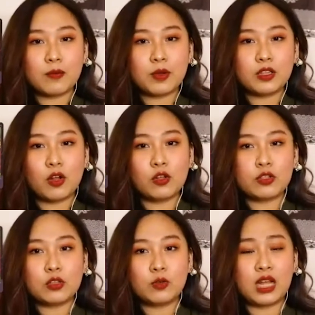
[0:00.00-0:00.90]
but
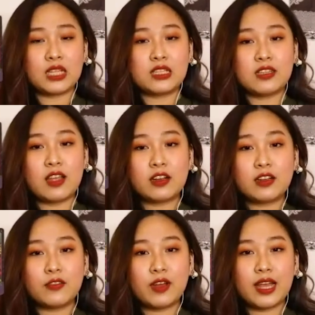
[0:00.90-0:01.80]
also not
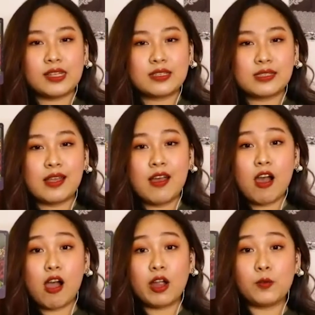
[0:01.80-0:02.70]
sacrifice
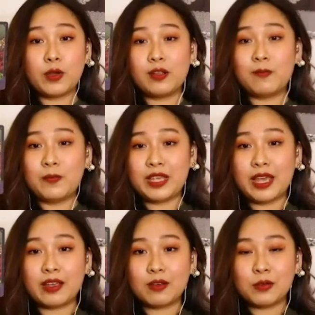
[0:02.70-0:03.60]
our well-being.